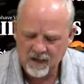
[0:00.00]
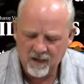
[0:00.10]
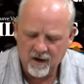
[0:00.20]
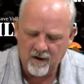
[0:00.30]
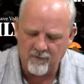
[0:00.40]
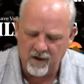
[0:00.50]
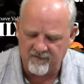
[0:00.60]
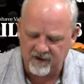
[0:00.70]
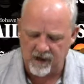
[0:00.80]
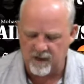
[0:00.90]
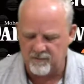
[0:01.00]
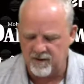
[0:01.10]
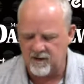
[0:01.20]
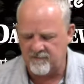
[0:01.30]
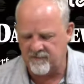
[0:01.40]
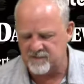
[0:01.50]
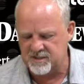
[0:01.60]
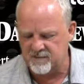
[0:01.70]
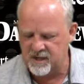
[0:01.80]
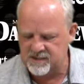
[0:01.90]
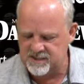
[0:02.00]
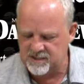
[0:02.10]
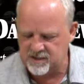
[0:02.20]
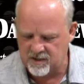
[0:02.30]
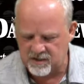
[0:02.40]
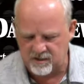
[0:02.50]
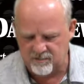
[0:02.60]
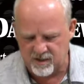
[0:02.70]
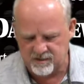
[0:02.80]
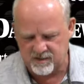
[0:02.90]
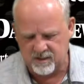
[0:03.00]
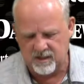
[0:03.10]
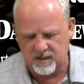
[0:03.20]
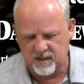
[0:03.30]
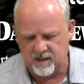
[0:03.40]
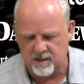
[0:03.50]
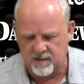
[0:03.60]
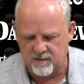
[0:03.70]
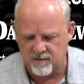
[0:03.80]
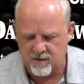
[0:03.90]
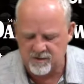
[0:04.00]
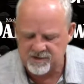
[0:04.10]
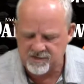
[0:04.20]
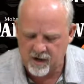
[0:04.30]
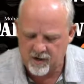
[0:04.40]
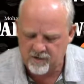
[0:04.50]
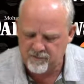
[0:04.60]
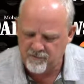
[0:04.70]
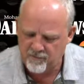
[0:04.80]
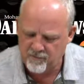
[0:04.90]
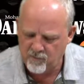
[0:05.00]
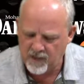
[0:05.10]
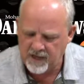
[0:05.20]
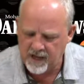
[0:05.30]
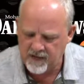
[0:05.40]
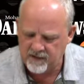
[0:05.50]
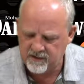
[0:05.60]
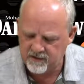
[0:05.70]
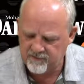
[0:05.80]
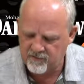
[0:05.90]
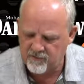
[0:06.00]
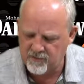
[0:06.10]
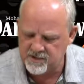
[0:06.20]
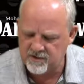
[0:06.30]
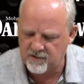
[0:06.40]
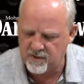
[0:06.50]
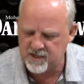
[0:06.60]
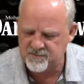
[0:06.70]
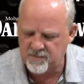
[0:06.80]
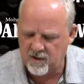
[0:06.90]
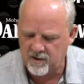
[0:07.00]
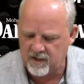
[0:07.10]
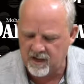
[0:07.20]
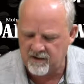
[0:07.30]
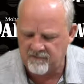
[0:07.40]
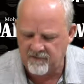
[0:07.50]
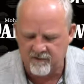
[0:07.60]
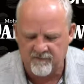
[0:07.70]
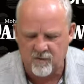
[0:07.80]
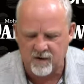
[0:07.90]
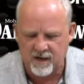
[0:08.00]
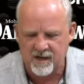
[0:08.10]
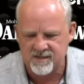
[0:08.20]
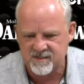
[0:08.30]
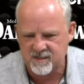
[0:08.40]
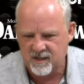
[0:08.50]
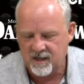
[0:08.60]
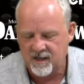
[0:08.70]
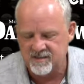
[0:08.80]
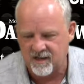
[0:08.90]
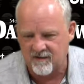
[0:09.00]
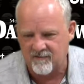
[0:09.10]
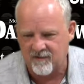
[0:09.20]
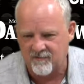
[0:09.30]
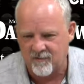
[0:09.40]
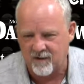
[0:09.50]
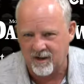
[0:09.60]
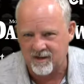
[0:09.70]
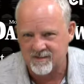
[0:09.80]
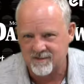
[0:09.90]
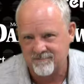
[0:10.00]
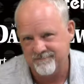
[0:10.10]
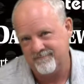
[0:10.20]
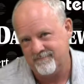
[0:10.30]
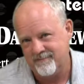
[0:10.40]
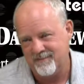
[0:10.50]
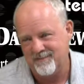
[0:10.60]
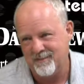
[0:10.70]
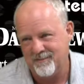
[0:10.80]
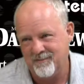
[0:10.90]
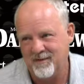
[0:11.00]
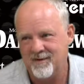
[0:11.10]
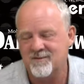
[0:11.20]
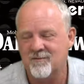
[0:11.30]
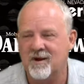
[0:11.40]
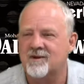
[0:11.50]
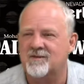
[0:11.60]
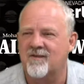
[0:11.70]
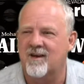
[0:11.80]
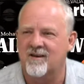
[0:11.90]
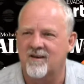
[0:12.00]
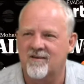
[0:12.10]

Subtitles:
All right, we have a column in here from Jim Luxick talking about All-Star weekend for Major League Baseball, NFL forecast, his NFL forecast. He's a Raiders fan, you know.